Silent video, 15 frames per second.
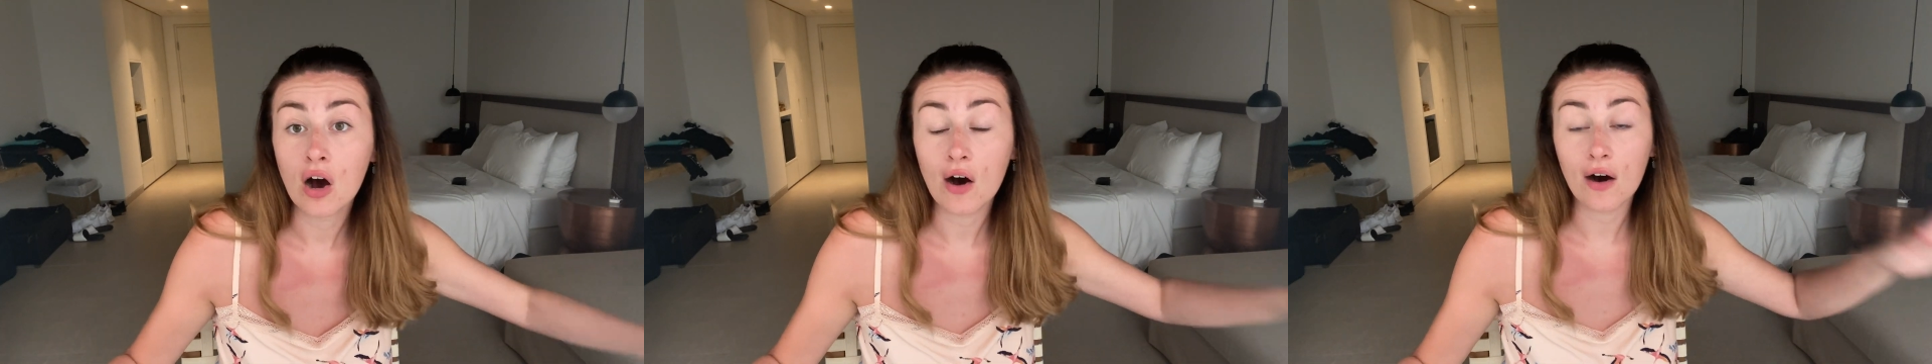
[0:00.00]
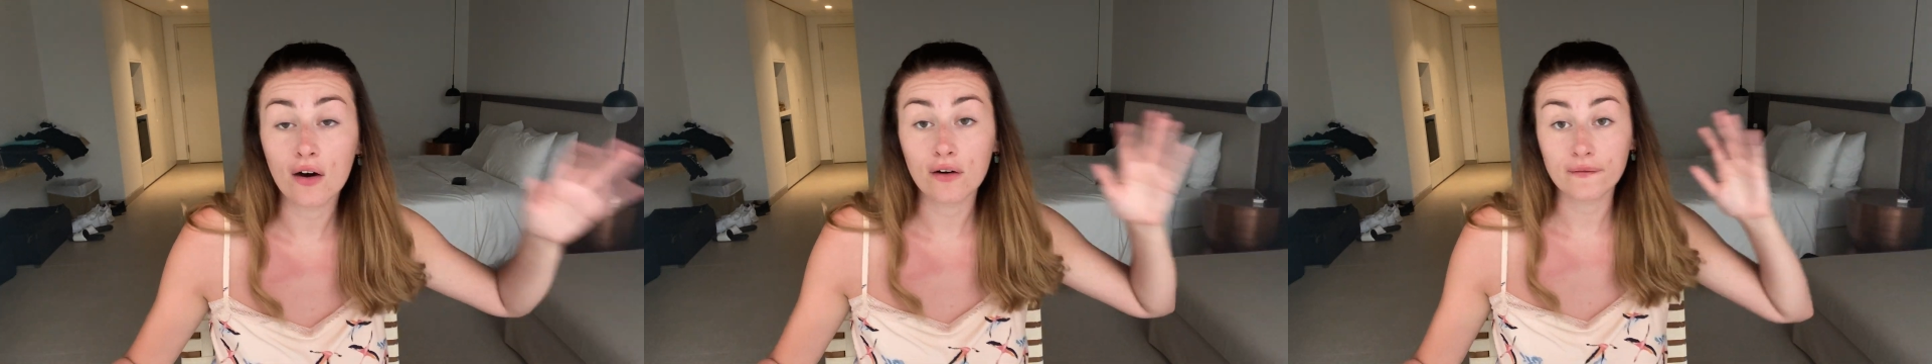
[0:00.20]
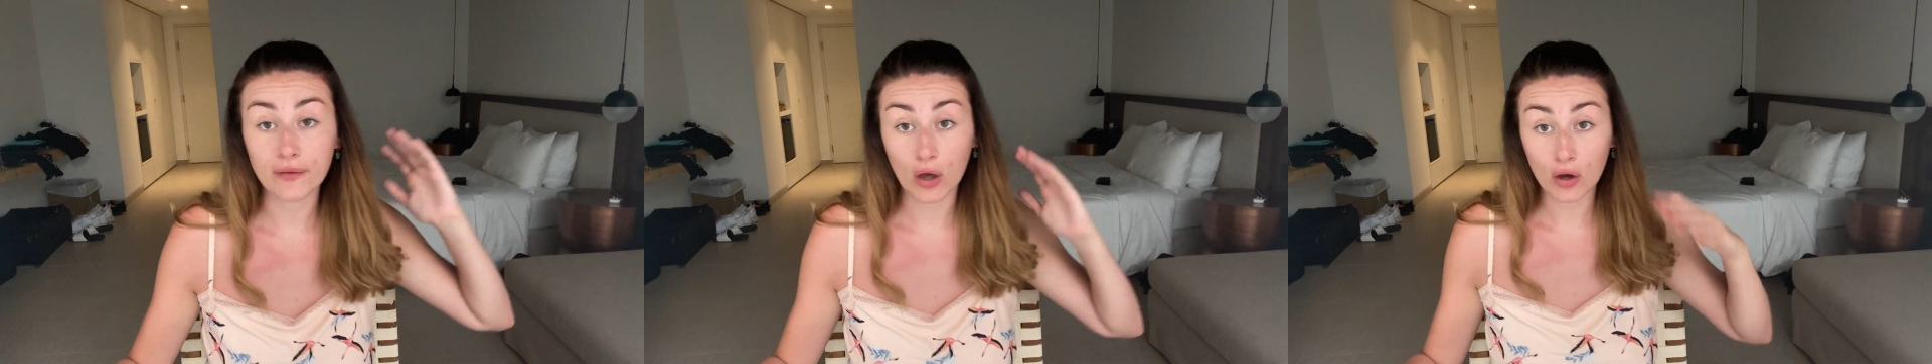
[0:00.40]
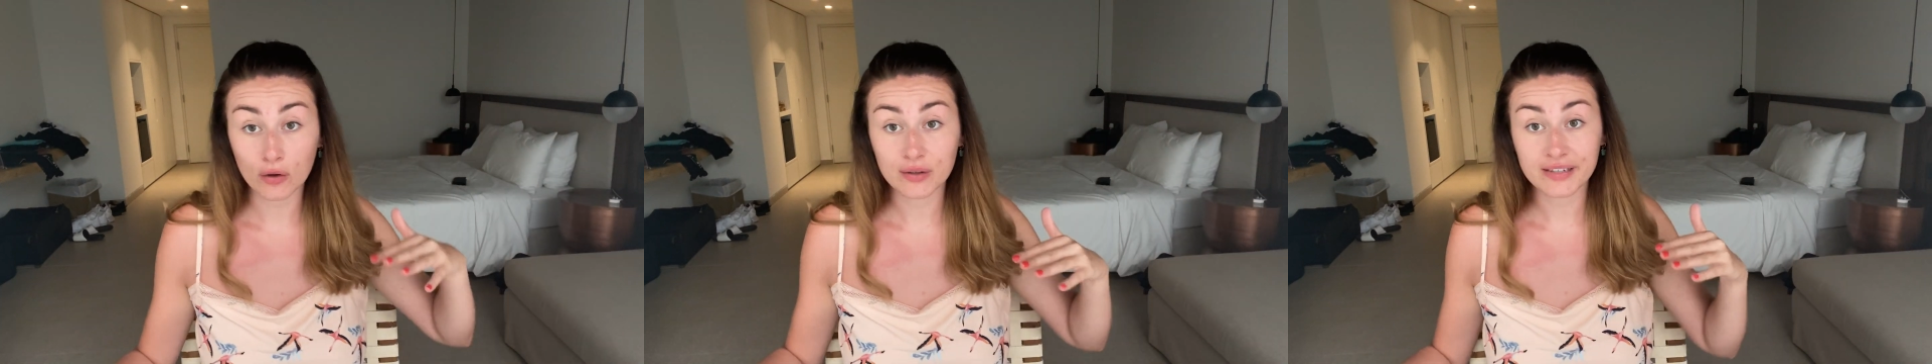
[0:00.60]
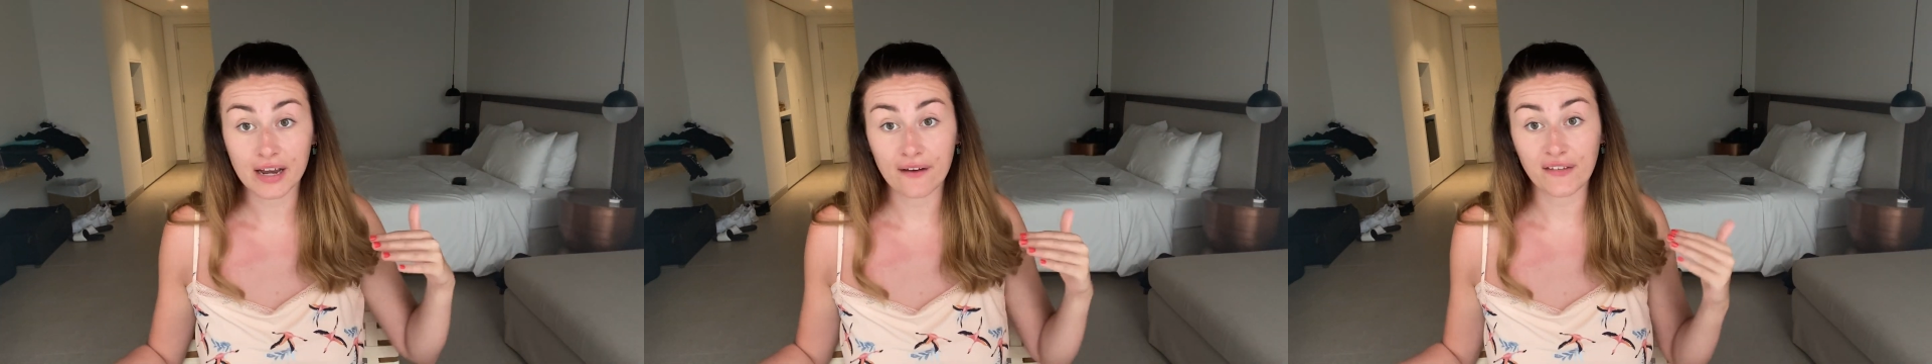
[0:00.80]
of the
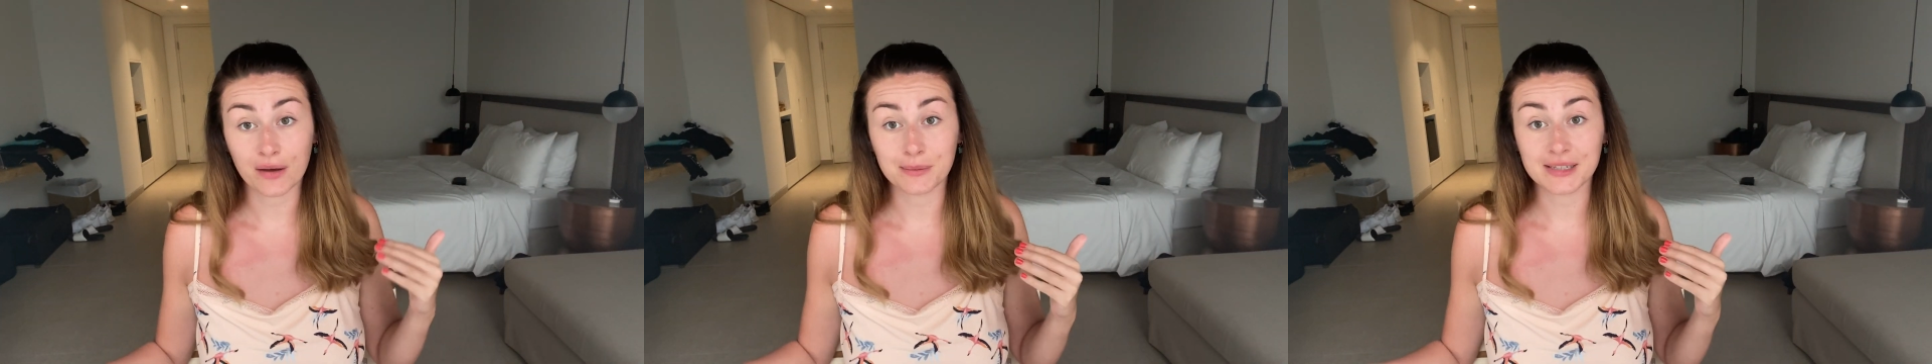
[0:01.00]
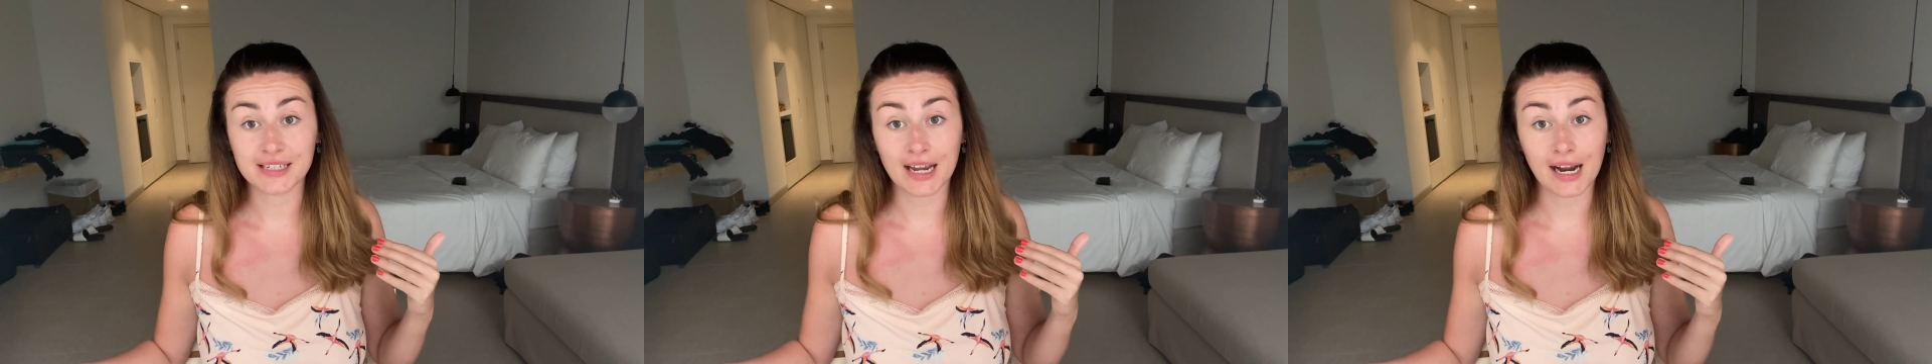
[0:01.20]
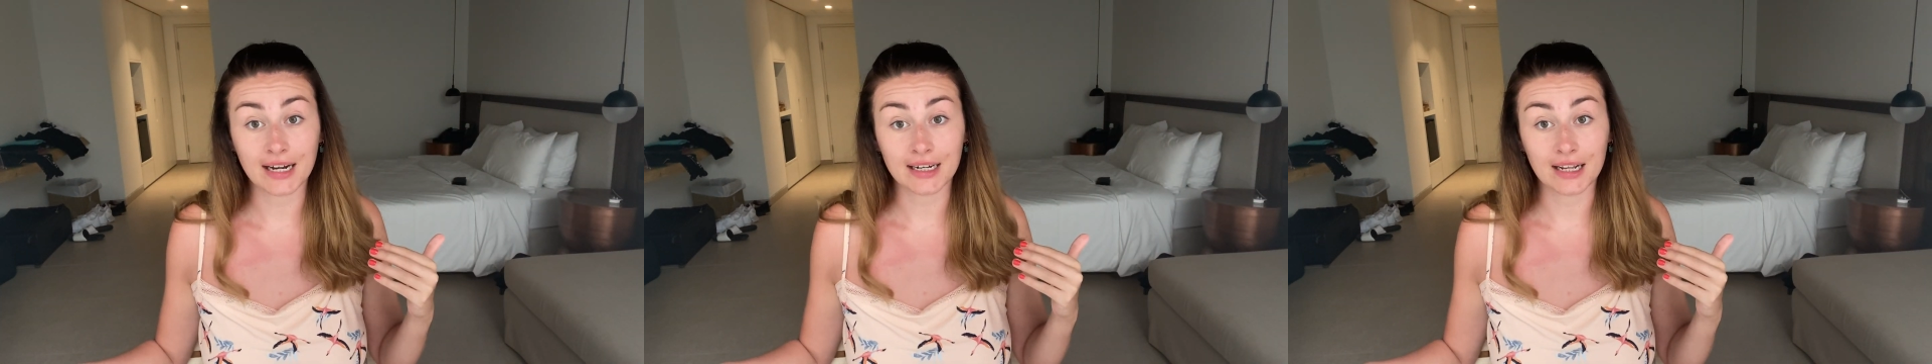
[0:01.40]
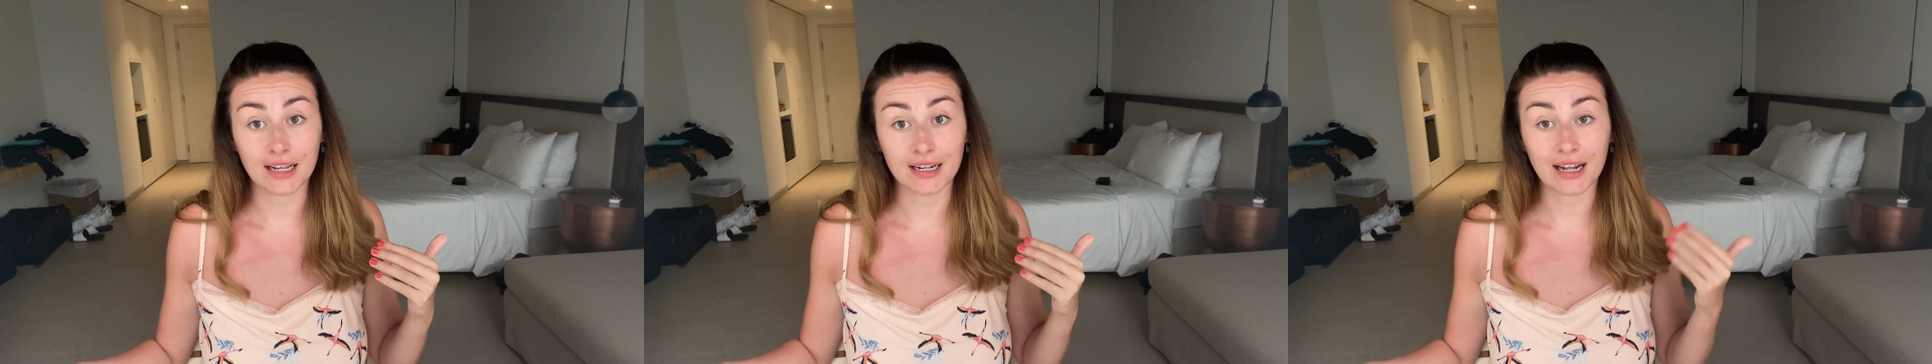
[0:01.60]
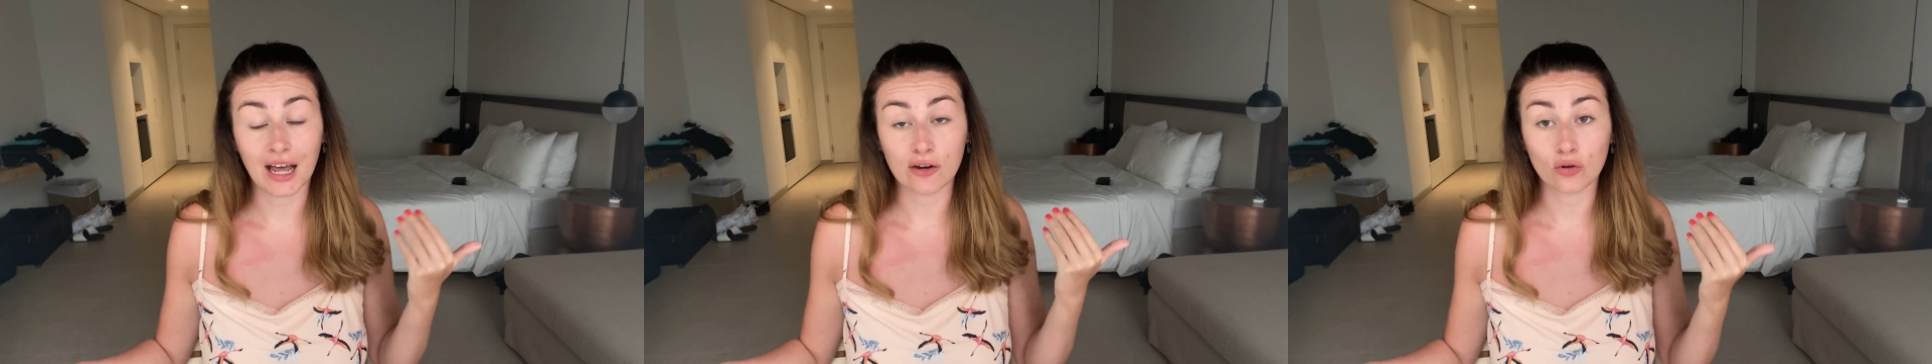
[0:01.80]
hotel that I'm staying in,
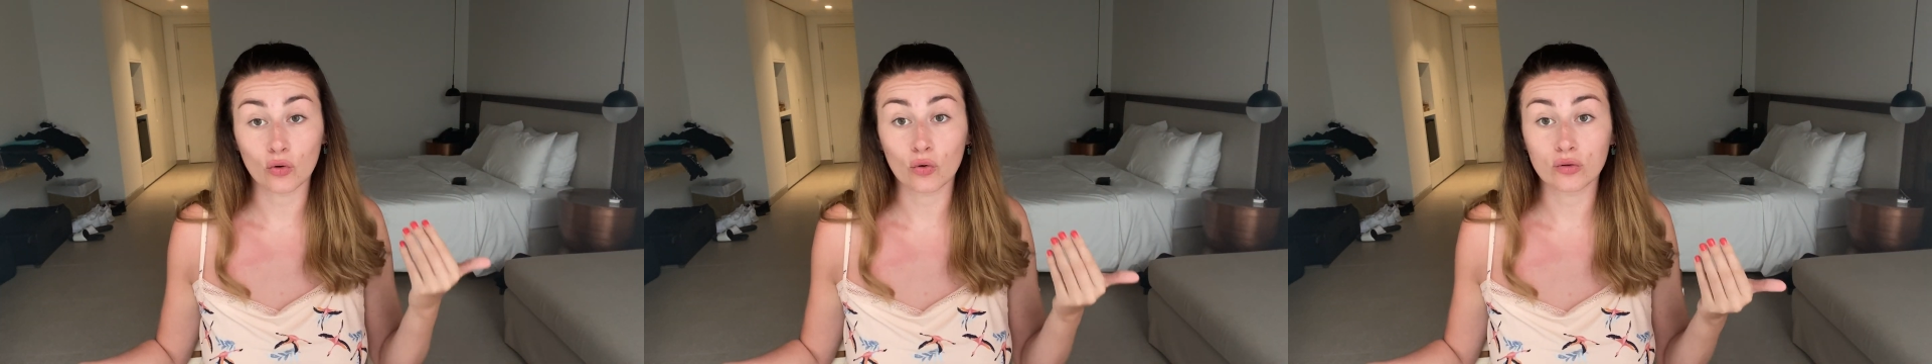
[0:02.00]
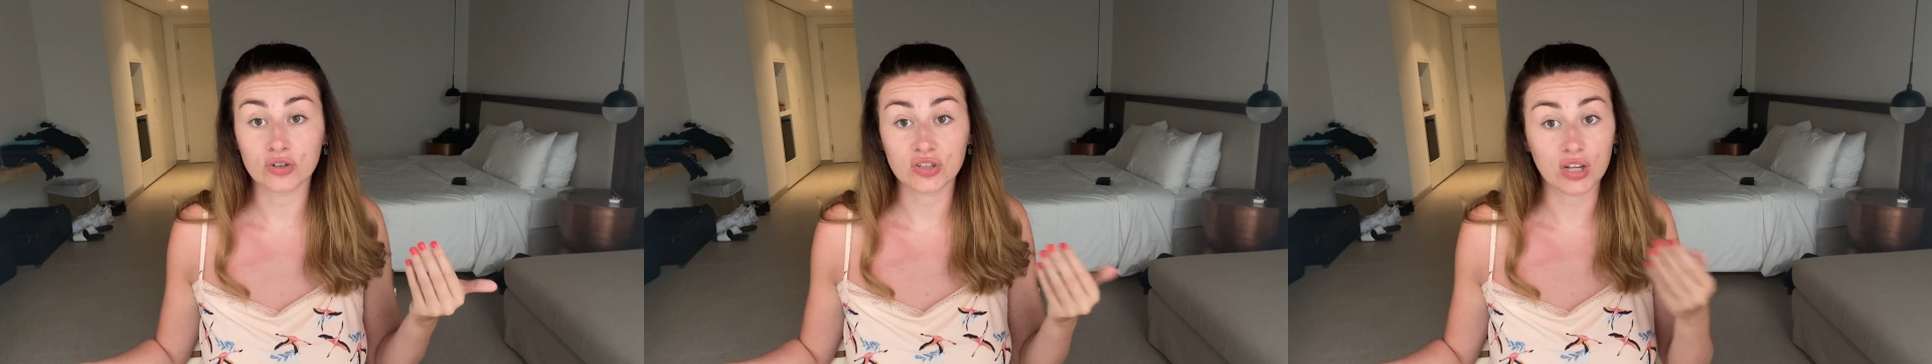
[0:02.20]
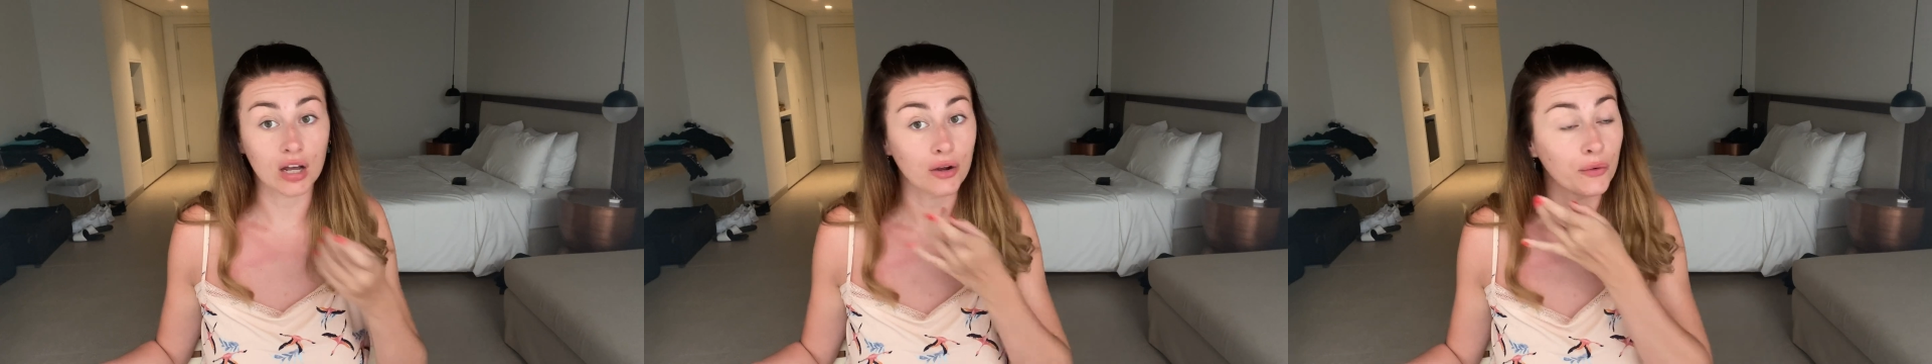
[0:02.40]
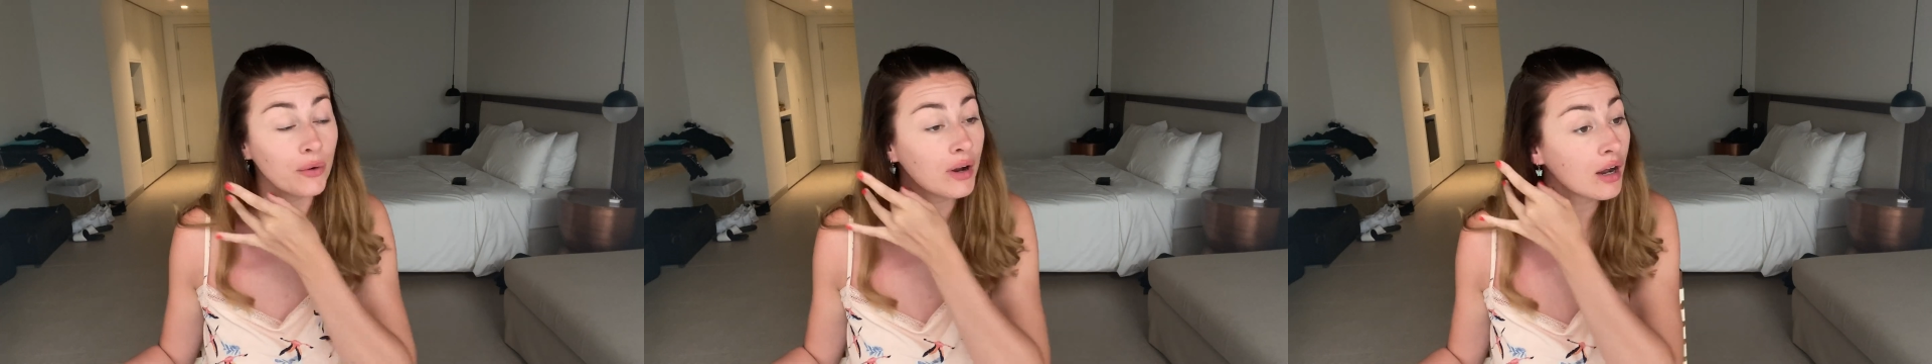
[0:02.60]
and also